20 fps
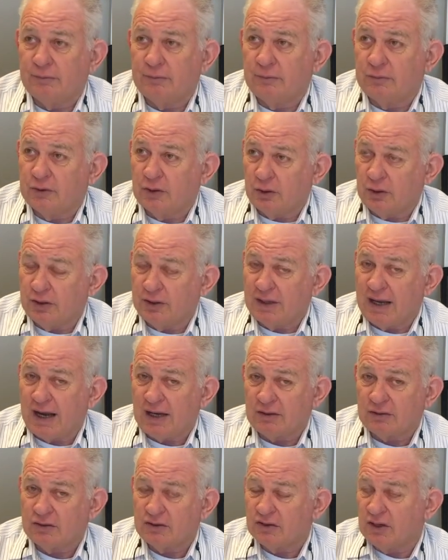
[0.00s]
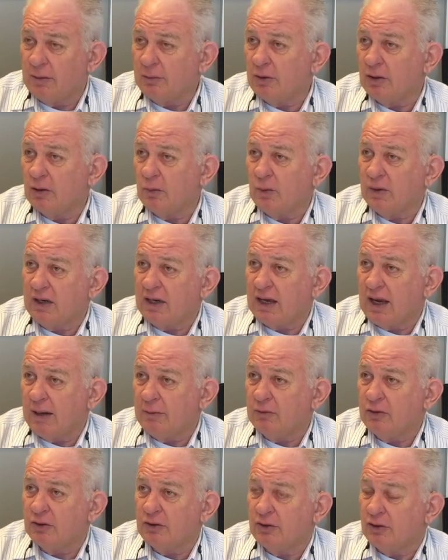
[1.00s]
During that summer, we came
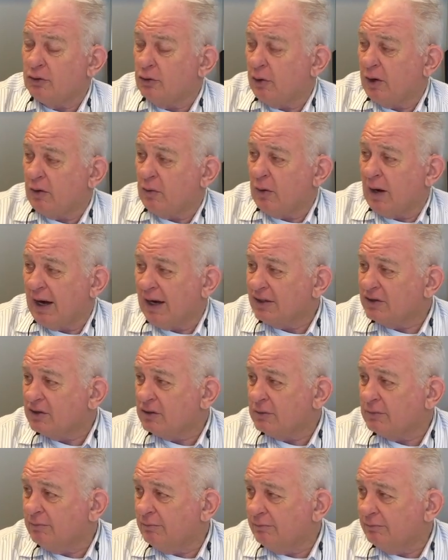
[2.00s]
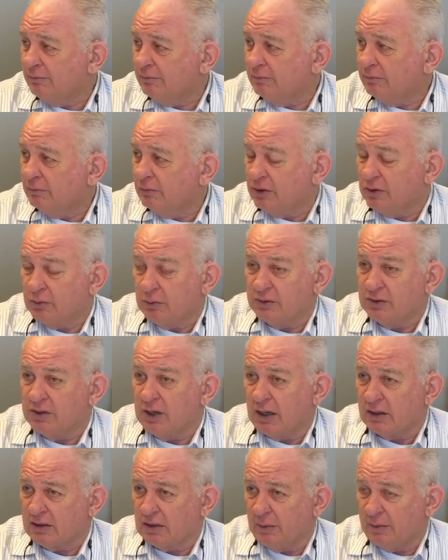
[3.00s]
to the Detroit riots, which was
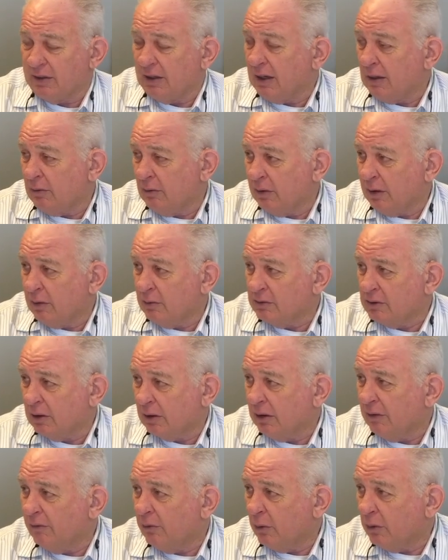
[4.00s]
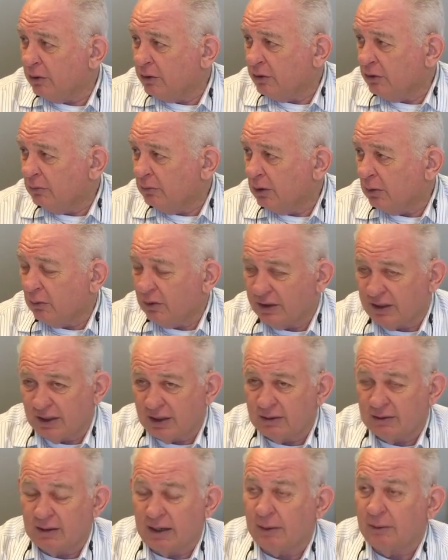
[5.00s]
not something I really was looking forward to, but we
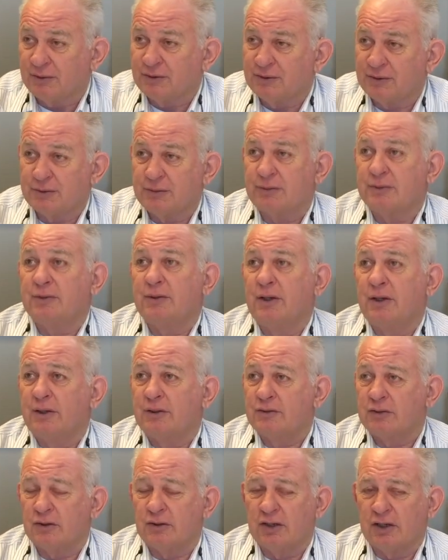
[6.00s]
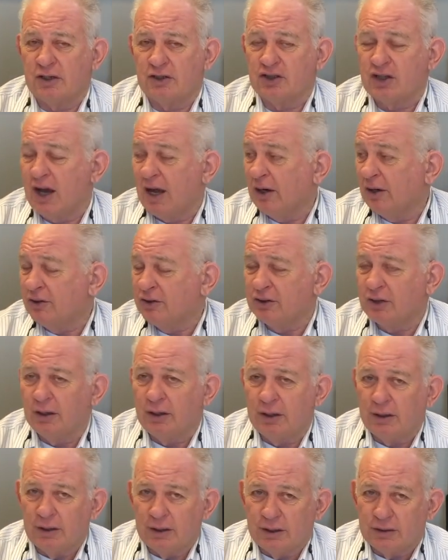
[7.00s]
did, and that was certainly a challenge.
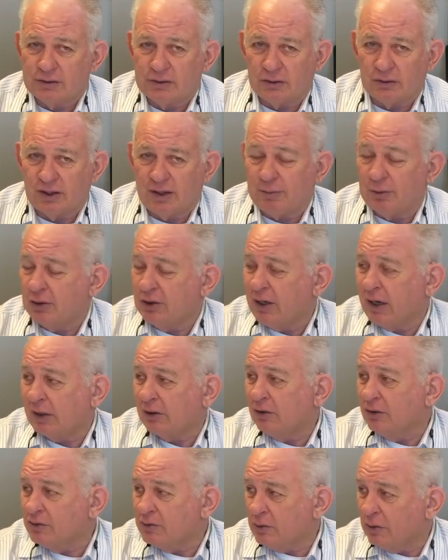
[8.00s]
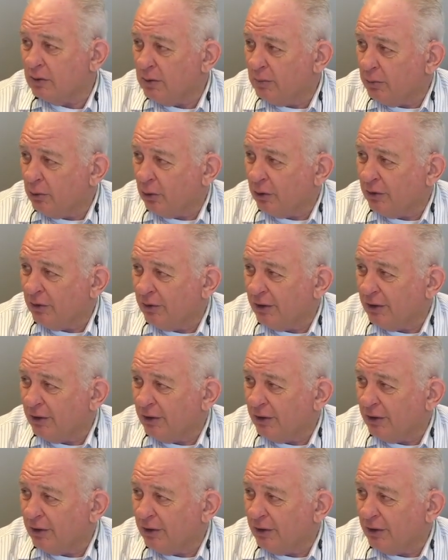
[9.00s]
Certainly protectors were important